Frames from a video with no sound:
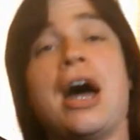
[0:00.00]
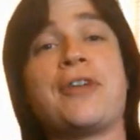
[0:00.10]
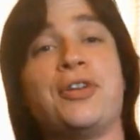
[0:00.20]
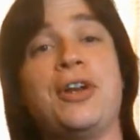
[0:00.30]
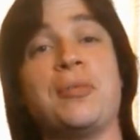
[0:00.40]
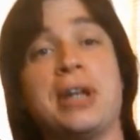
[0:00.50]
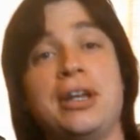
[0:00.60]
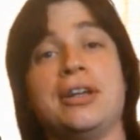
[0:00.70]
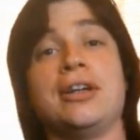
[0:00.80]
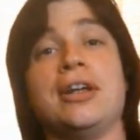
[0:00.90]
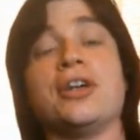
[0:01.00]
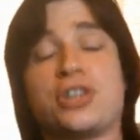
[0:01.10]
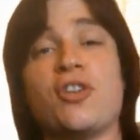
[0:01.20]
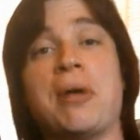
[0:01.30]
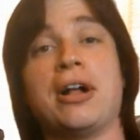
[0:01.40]
Afternoon, everybody.
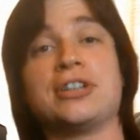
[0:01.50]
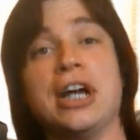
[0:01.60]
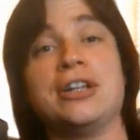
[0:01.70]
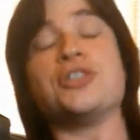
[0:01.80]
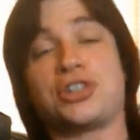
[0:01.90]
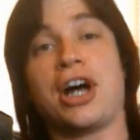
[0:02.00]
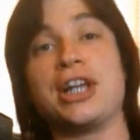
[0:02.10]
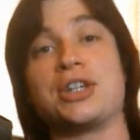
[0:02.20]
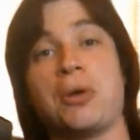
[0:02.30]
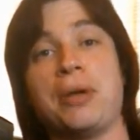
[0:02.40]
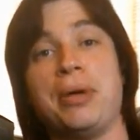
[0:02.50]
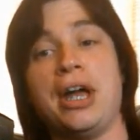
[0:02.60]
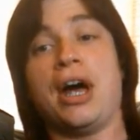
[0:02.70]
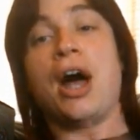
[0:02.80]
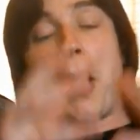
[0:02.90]
Silverbolt and Sideswipe here,